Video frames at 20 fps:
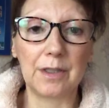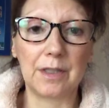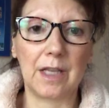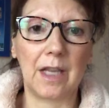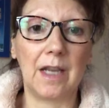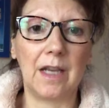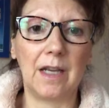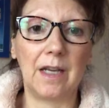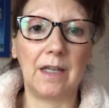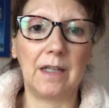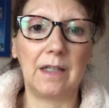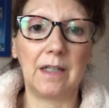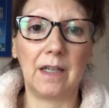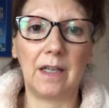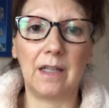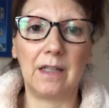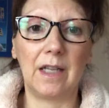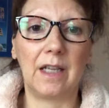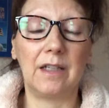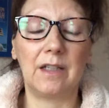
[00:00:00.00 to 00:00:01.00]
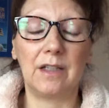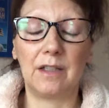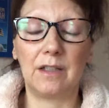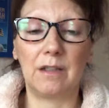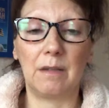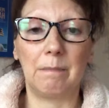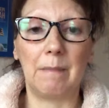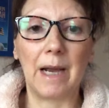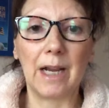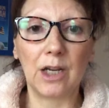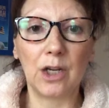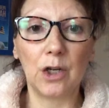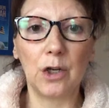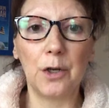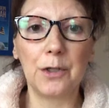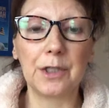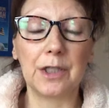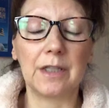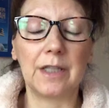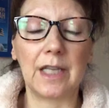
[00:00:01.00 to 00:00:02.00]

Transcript: then and then the mangoes and